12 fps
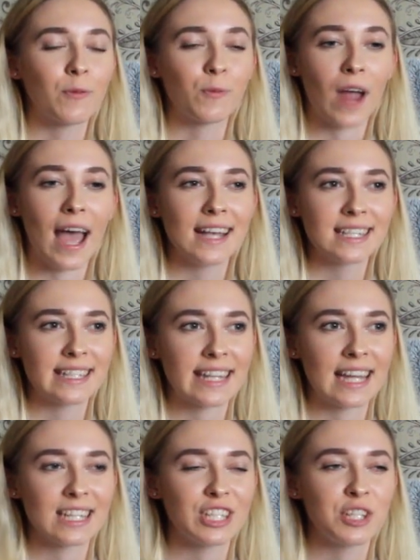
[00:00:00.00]
rest
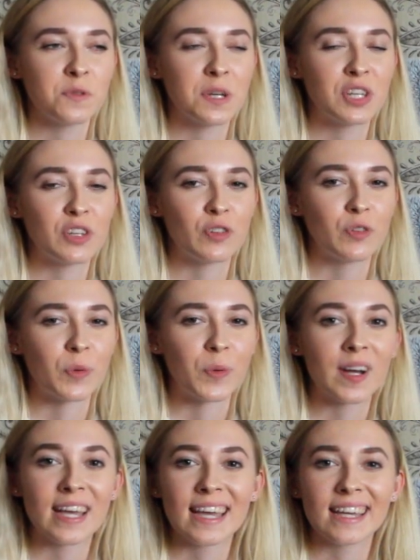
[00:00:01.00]
and to
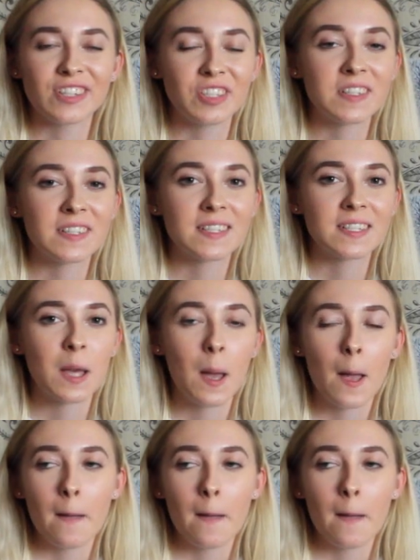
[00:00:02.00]
enjoy just